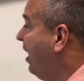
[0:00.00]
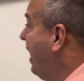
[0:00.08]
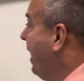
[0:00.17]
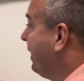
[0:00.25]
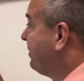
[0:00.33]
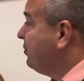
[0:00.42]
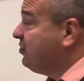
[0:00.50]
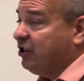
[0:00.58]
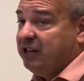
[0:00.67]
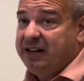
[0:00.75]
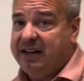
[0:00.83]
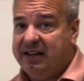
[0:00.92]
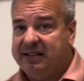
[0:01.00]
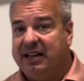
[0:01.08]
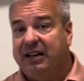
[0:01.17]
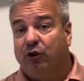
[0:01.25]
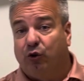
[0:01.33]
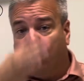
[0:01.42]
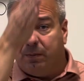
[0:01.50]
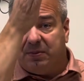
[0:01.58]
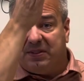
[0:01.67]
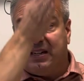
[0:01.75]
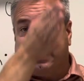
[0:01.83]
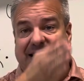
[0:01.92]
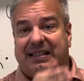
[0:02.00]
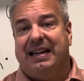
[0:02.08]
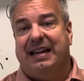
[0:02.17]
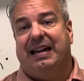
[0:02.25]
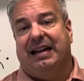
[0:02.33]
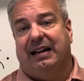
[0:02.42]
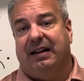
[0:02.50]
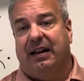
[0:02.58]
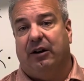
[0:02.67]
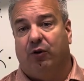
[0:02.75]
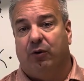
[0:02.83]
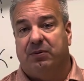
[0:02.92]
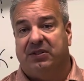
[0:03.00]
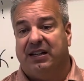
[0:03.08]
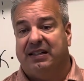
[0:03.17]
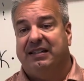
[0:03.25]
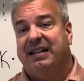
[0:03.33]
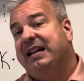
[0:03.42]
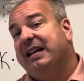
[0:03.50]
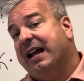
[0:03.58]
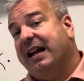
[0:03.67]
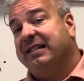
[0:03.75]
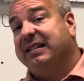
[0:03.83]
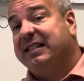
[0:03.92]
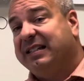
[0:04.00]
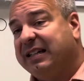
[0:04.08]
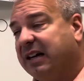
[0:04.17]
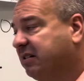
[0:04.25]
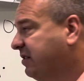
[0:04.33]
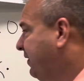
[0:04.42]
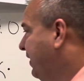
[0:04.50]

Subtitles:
Oxygen is in group 16, and group 16 has 6